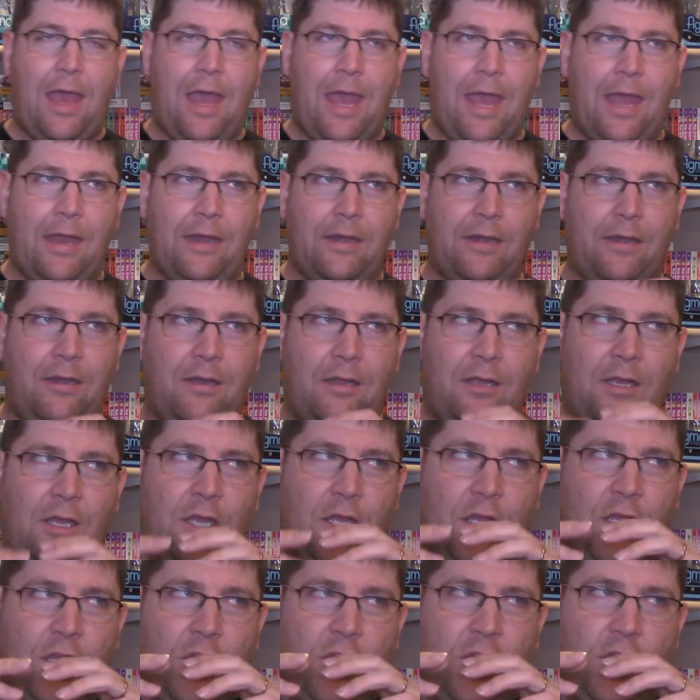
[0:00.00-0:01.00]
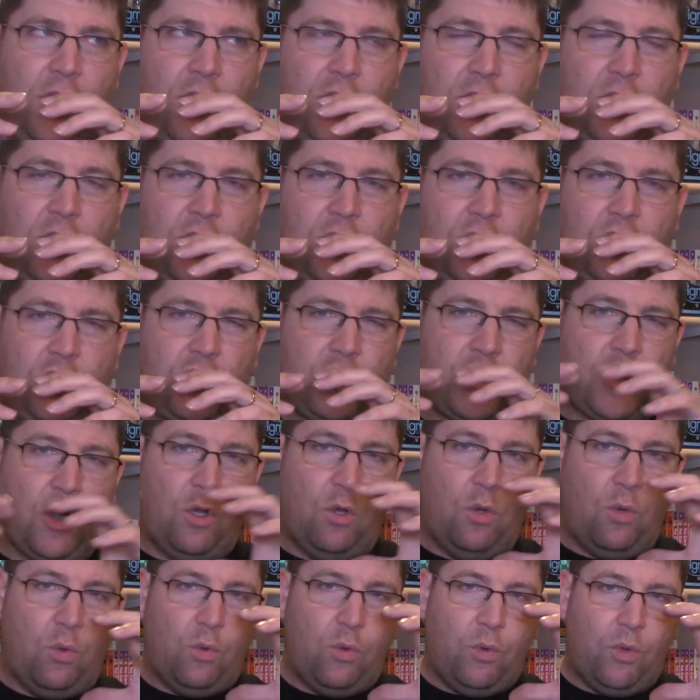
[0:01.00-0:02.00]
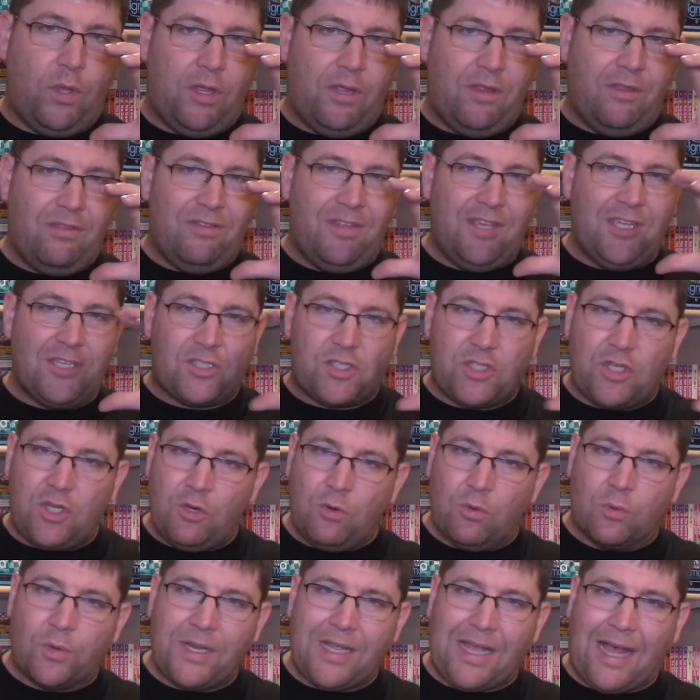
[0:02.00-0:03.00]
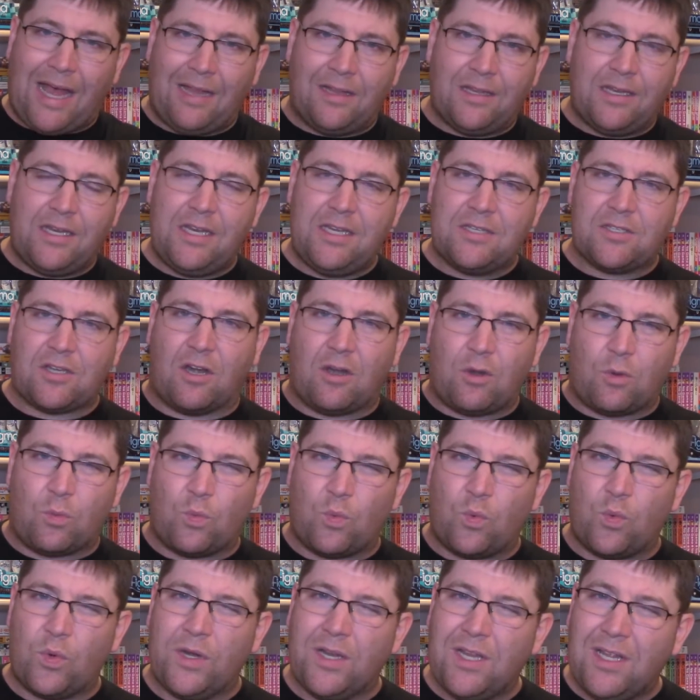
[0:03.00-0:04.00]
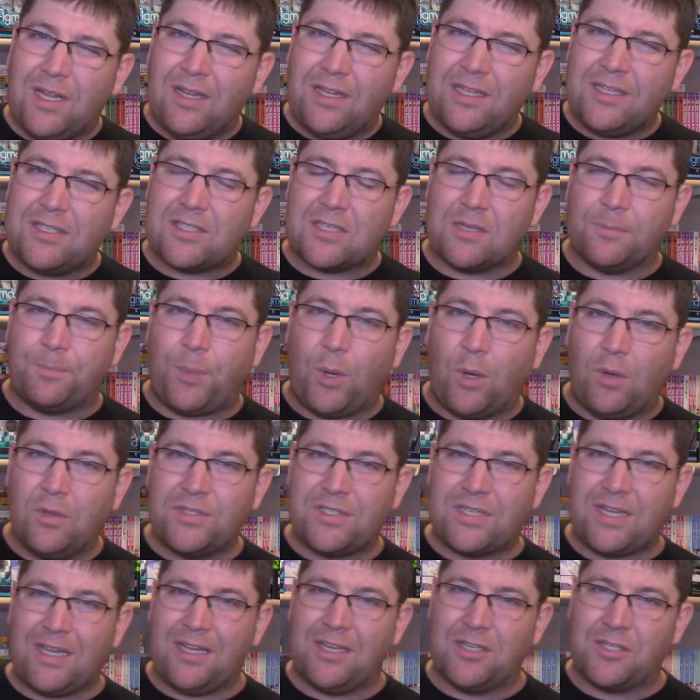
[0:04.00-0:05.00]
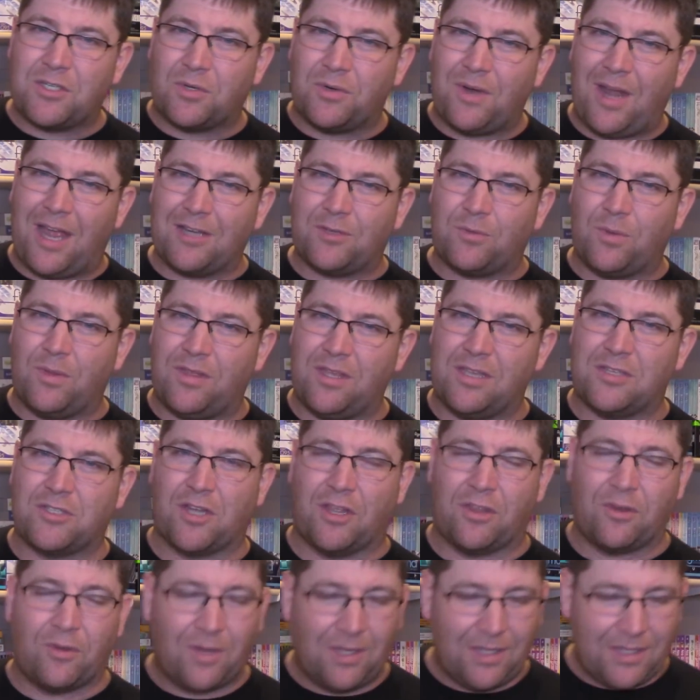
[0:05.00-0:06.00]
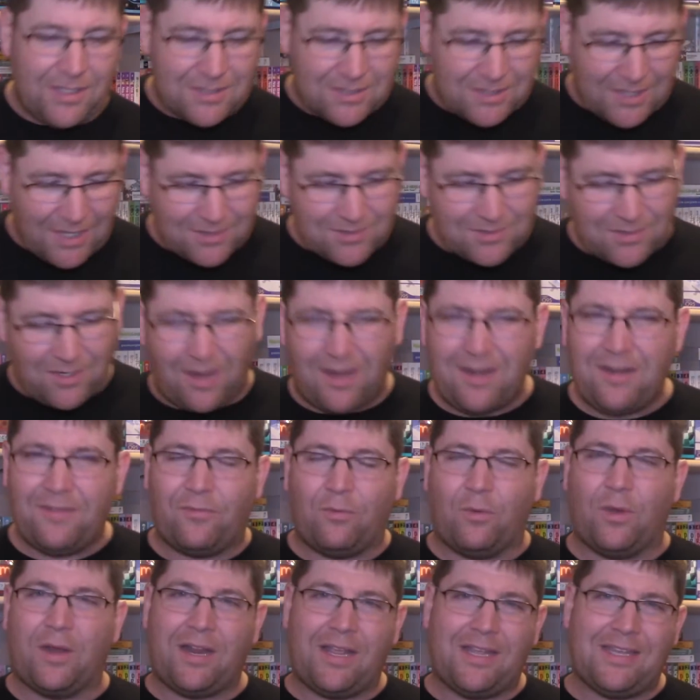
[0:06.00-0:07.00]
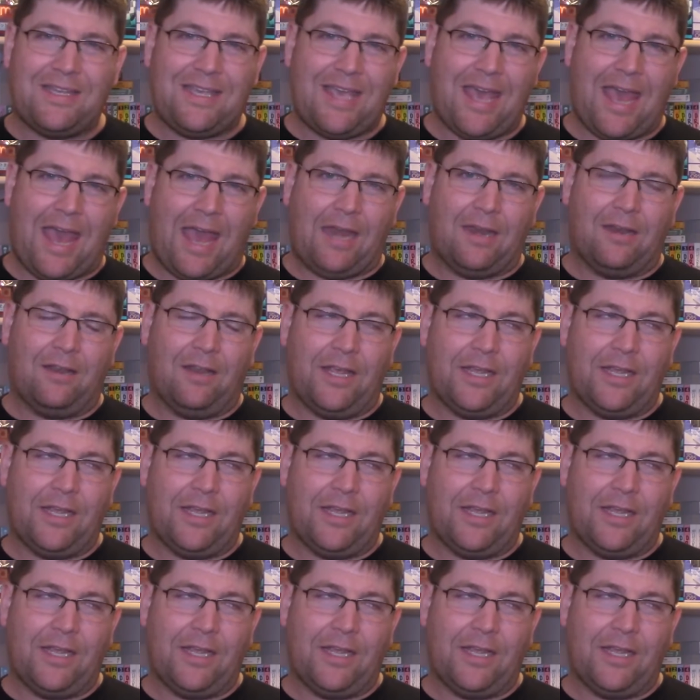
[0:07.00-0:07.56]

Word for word: And so these two realities aren't really supposed to interact with each other. At least that's kind of what I get.